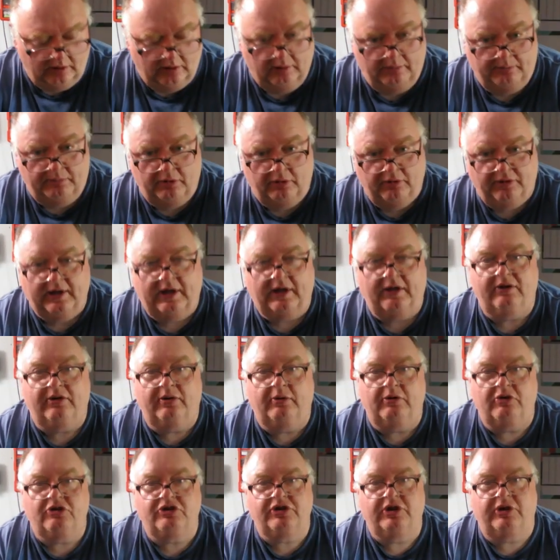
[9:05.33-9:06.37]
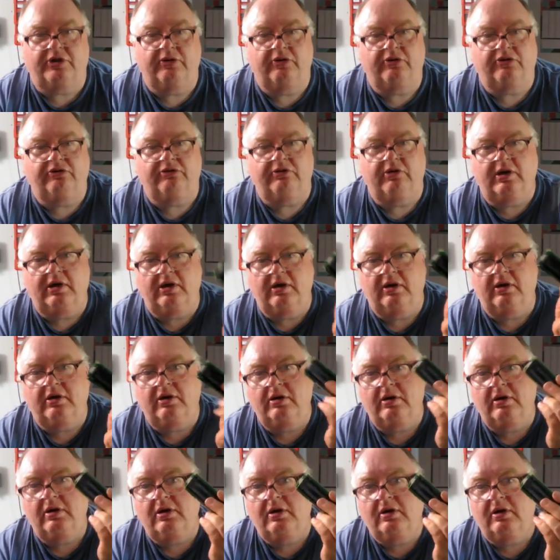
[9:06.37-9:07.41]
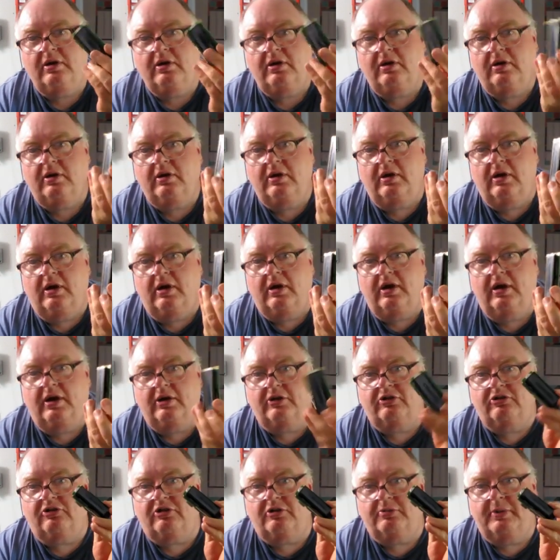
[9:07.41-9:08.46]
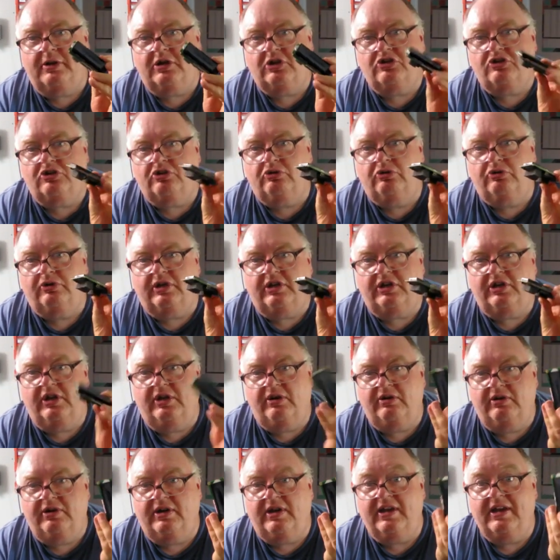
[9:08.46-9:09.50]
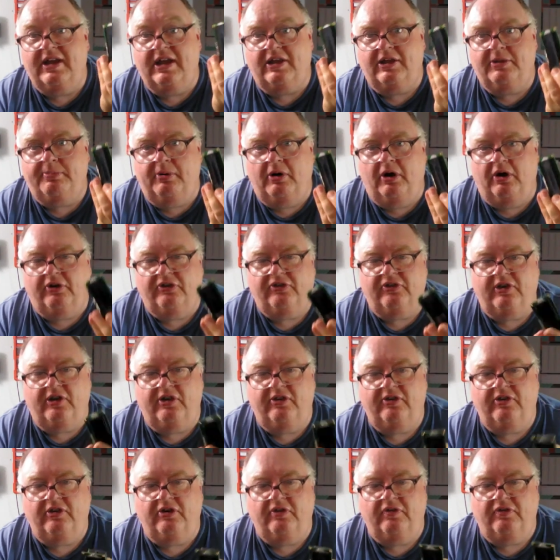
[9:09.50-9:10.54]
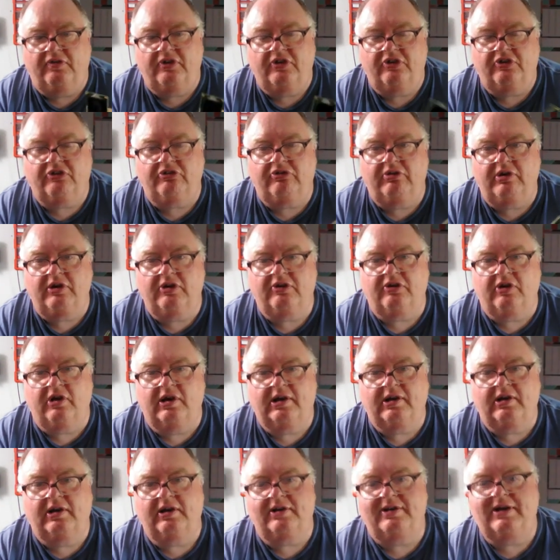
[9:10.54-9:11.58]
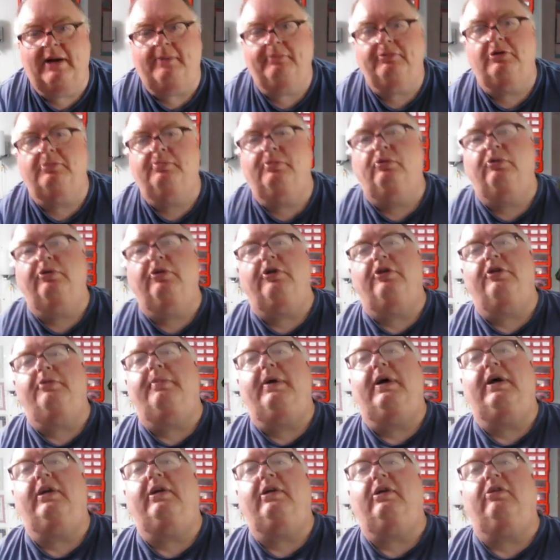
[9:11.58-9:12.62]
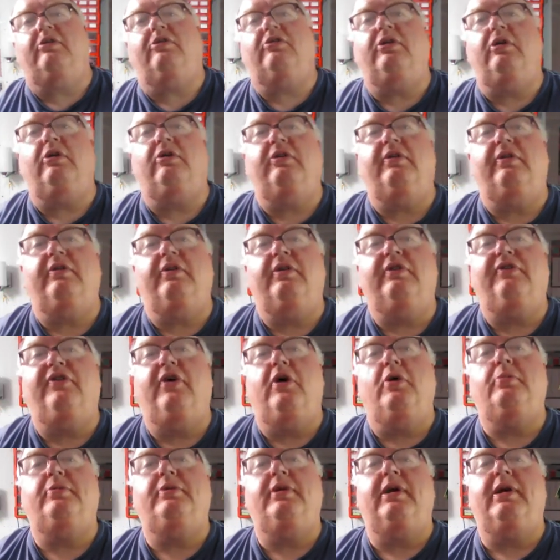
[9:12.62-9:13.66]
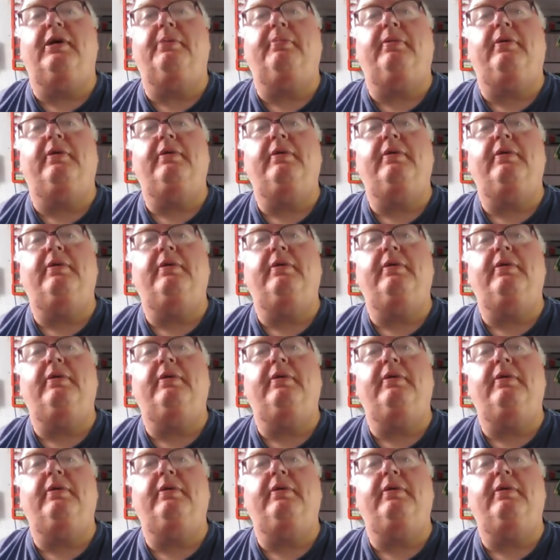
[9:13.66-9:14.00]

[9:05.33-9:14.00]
I'll plug that so I can show you the screen. Just to make sure that you can get the parts easy enough. The screen has got a little adapter board on the back, excuse the foam tape.